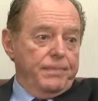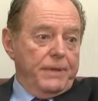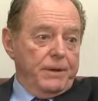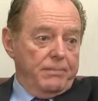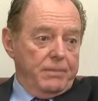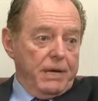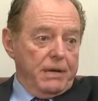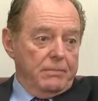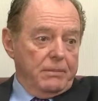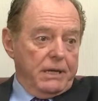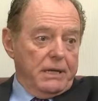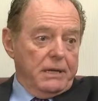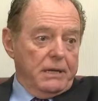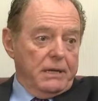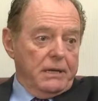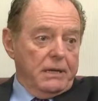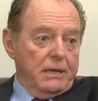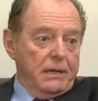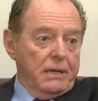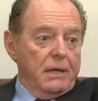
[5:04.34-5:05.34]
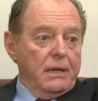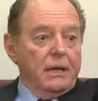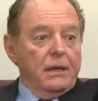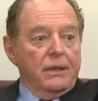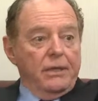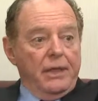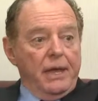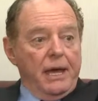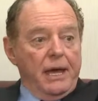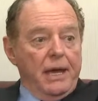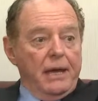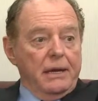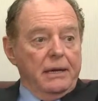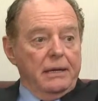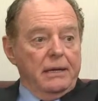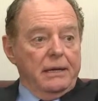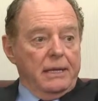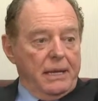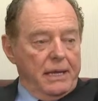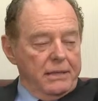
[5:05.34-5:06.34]
the public that
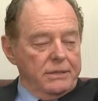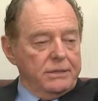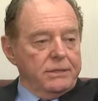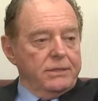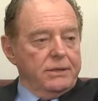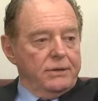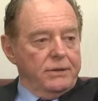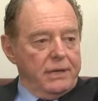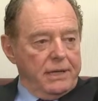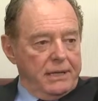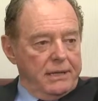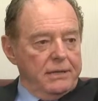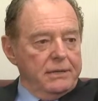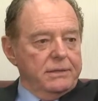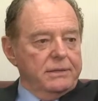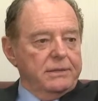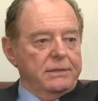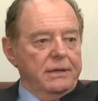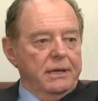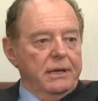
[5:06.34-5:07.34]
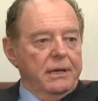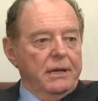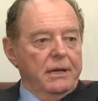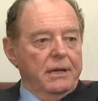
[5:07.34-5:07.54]
yes, there is